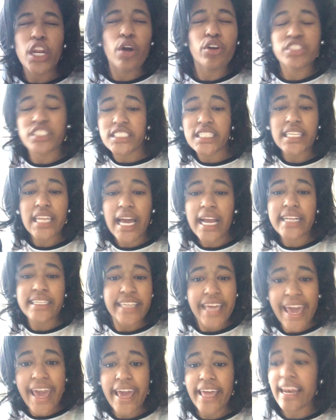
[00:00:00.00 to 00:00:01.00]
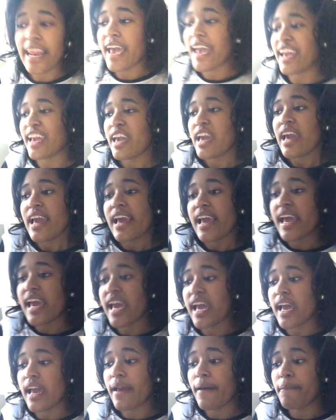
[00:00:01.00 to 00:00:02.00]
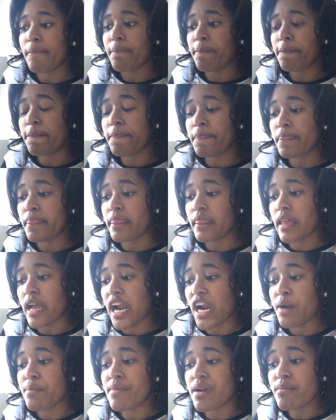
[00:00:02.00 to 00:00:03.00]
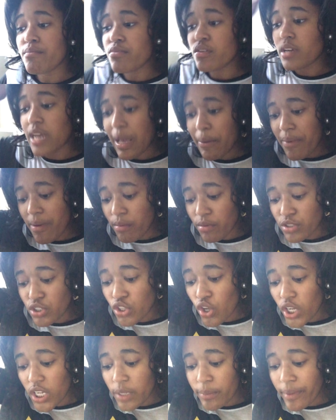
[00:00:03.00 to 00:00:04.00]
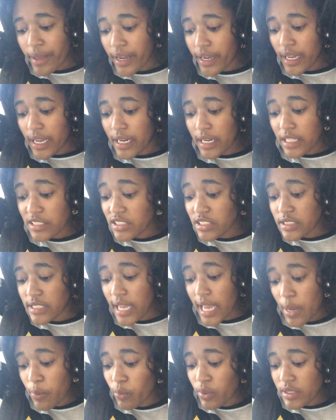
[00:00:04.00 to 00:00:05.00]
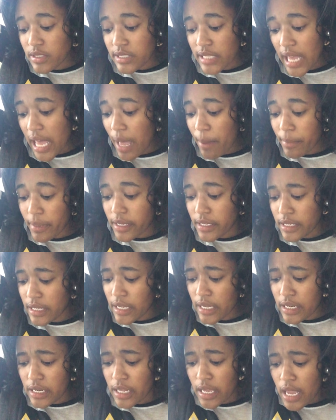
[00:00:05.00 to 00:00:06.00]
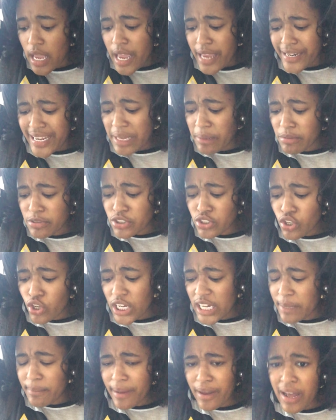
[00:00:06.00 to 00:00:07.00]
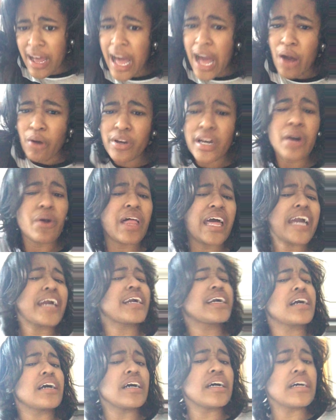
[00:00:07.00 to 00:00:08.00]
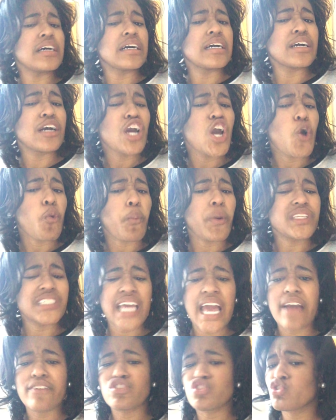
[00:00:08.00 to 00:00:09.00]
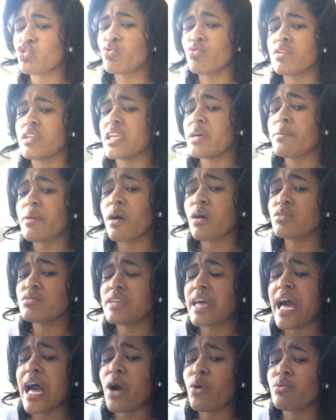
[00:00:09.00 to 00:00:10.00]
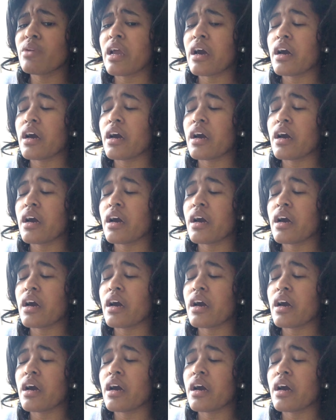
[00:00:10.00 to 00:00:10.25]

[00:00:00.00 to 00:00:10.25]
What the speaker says: shit like that, and I remember we was talking about it at lunchtime one time, and then they was talking about how we should have two limos, how